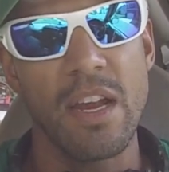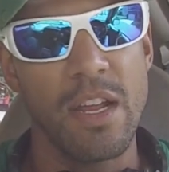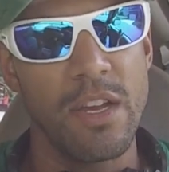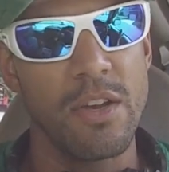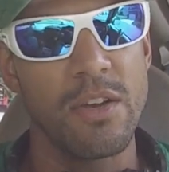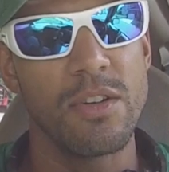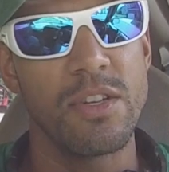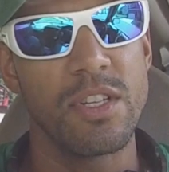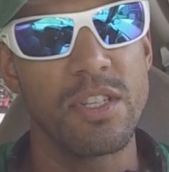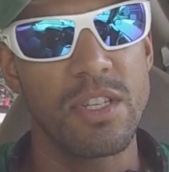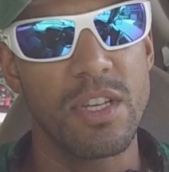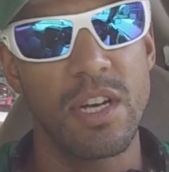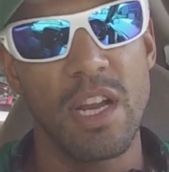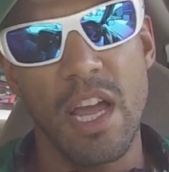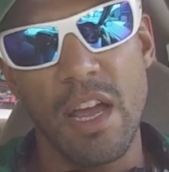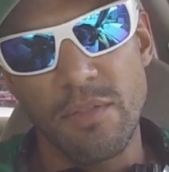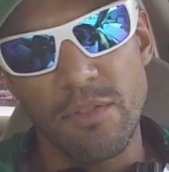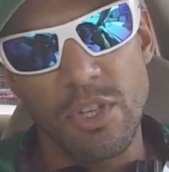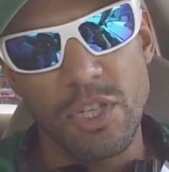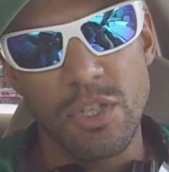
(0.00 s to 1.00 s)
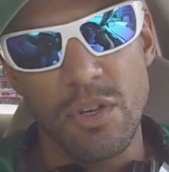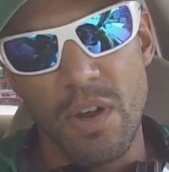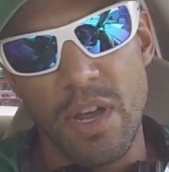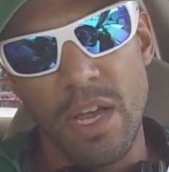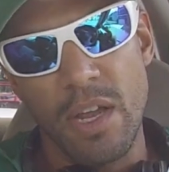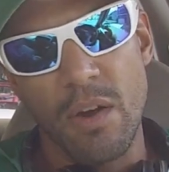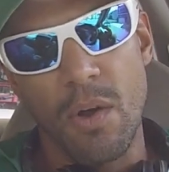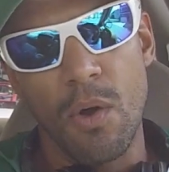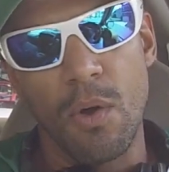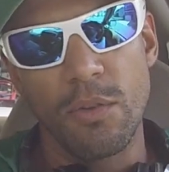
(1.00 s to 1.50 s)
and you're just going to have to try
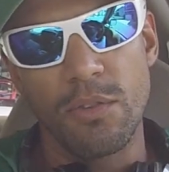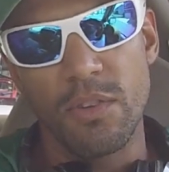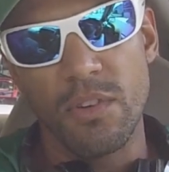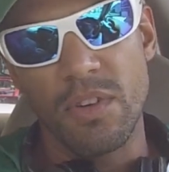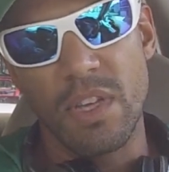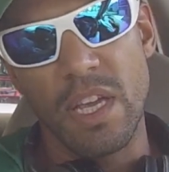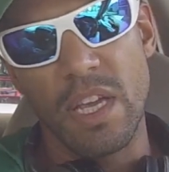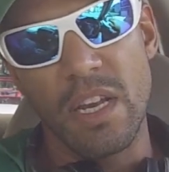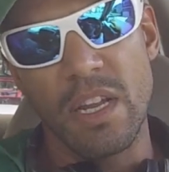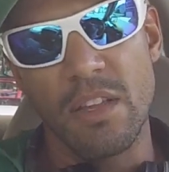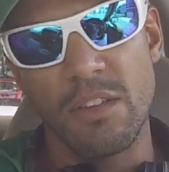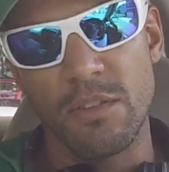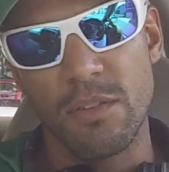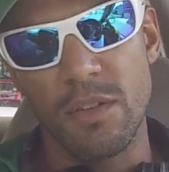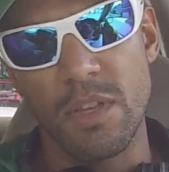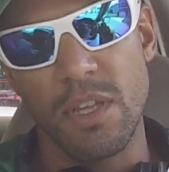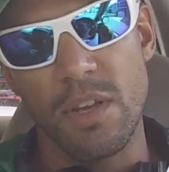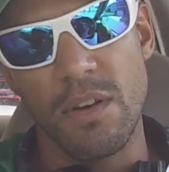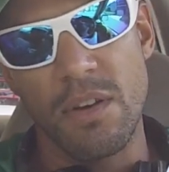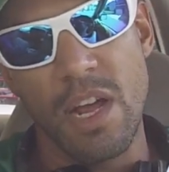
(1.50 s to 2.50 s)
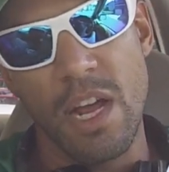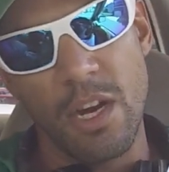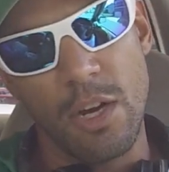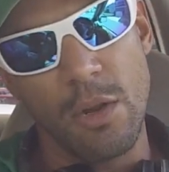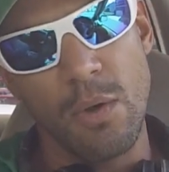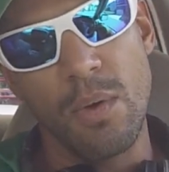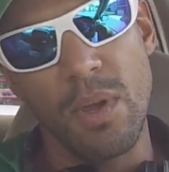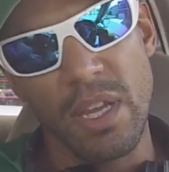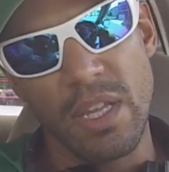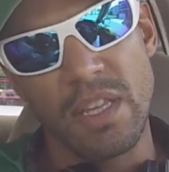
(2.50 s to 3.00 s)
and alternate it so that you're not
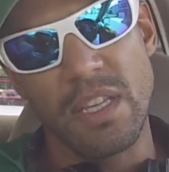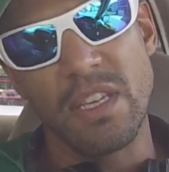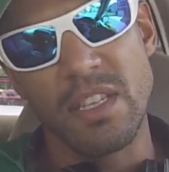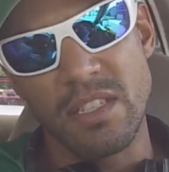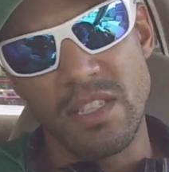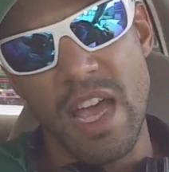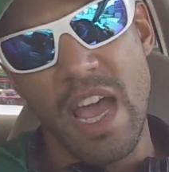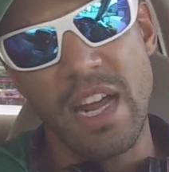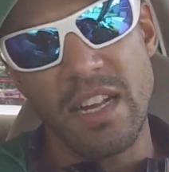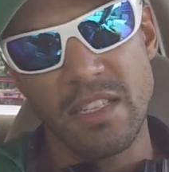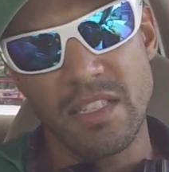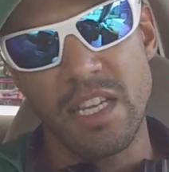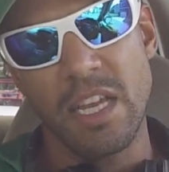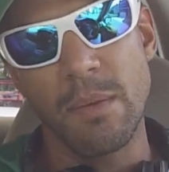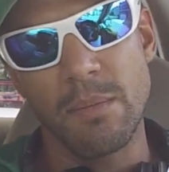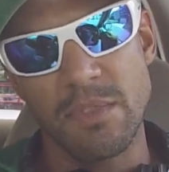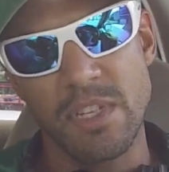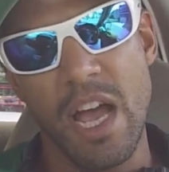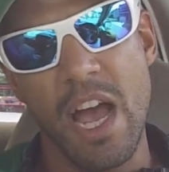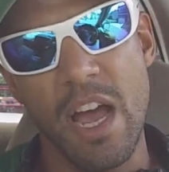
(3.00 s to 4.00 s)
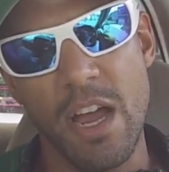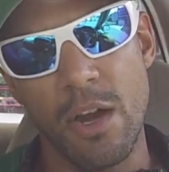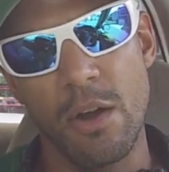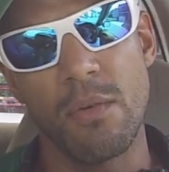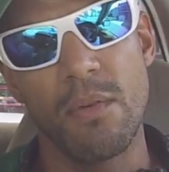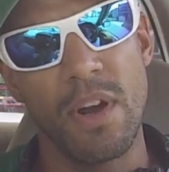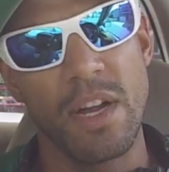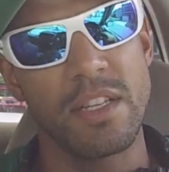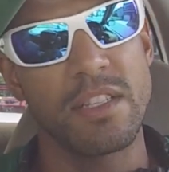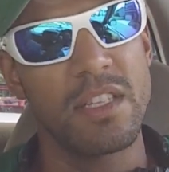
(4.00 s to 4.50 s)
going in the exact same tire
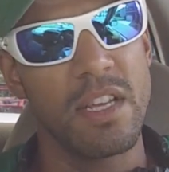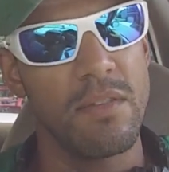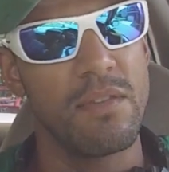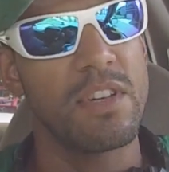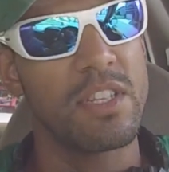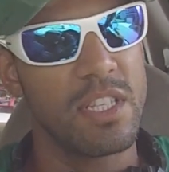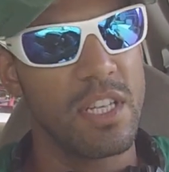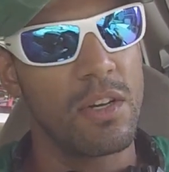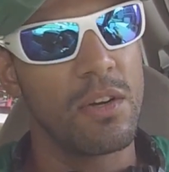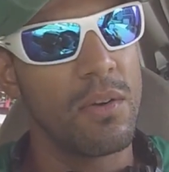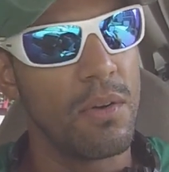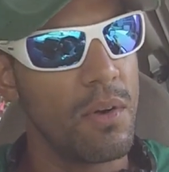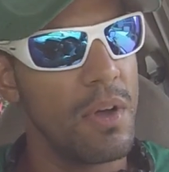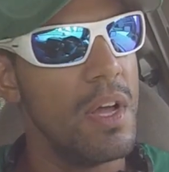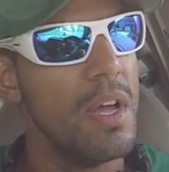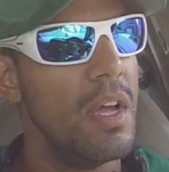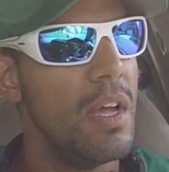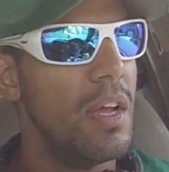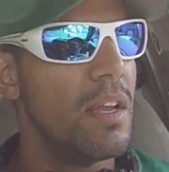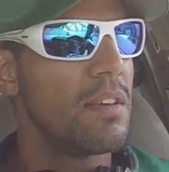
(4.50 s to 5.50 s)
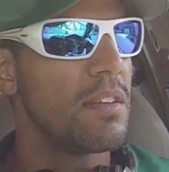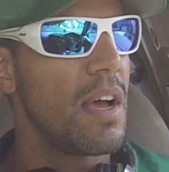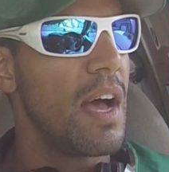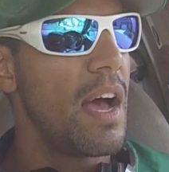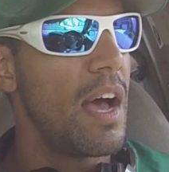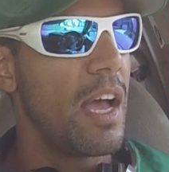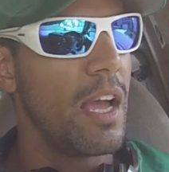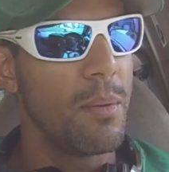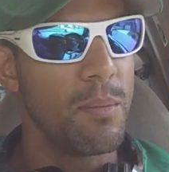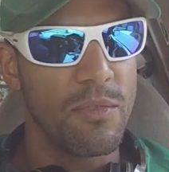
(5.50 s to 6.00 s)
ruts every single
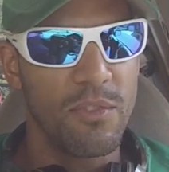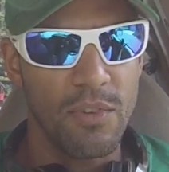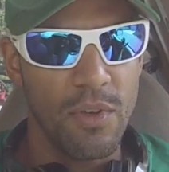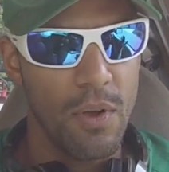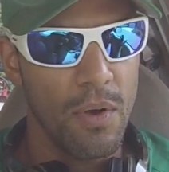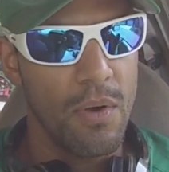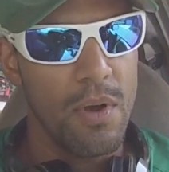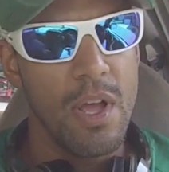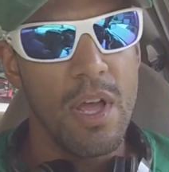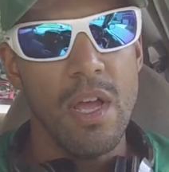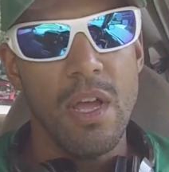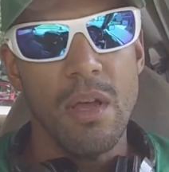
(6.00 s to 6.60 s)
time. So